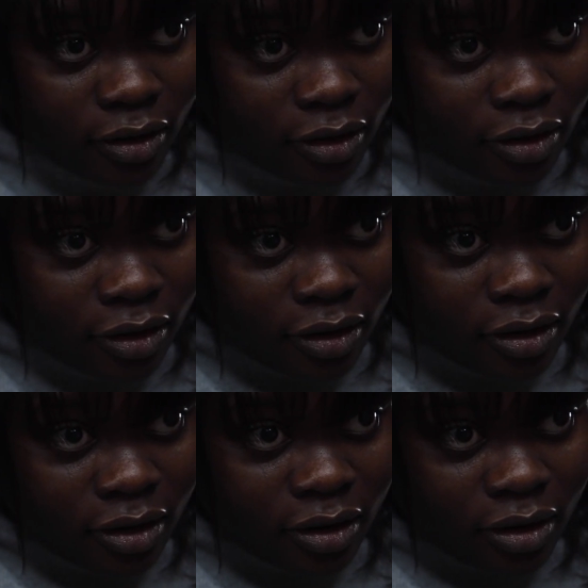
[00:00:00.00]
fixed the
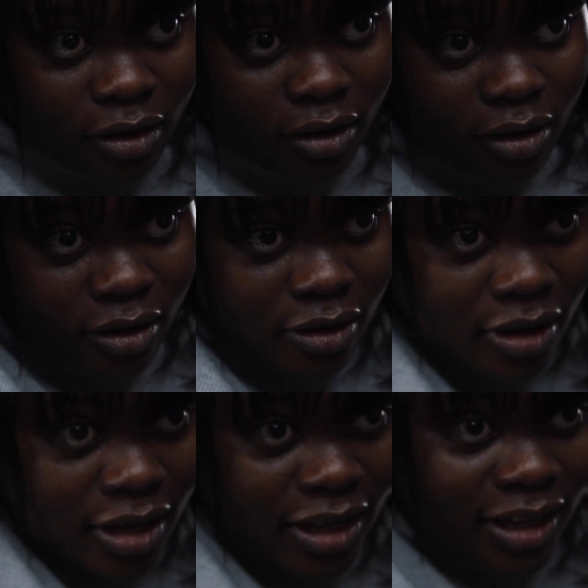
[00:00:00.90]
part but I
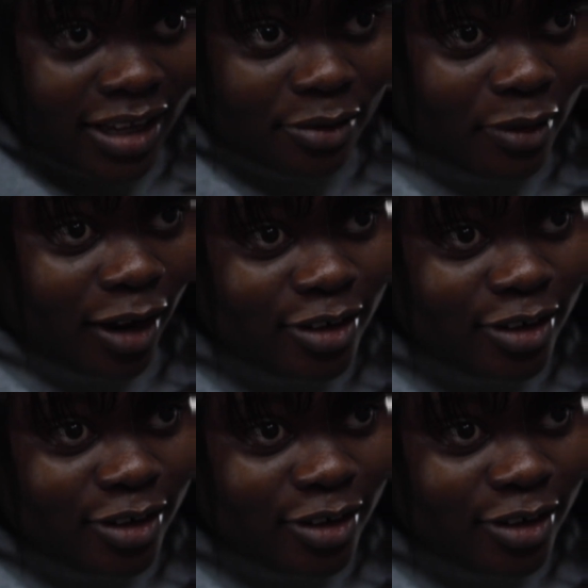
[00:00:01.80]
didn't fix it